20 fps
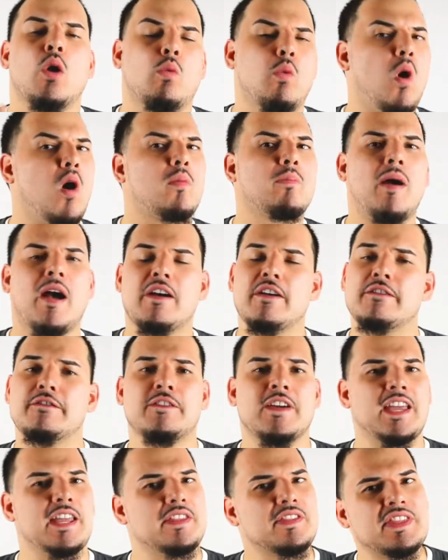walk by
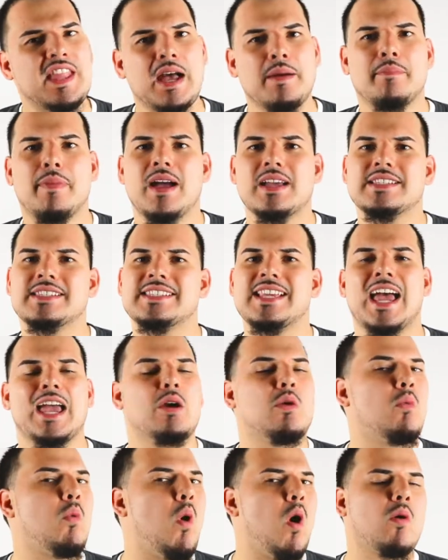faith, not by
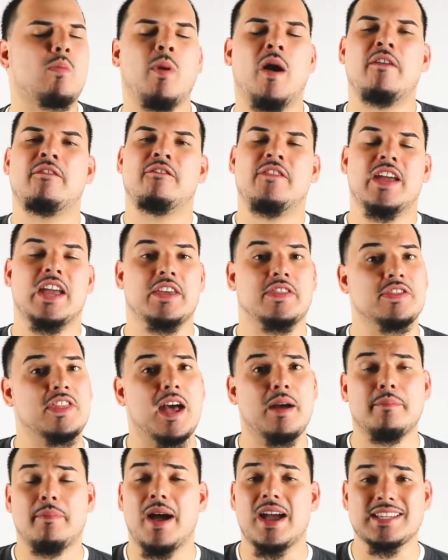sight. Walk by faith,
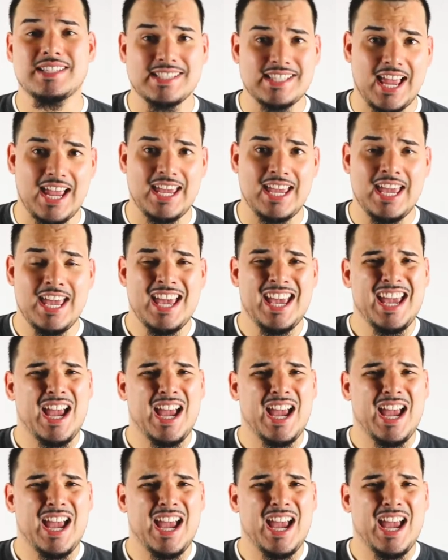not by sight.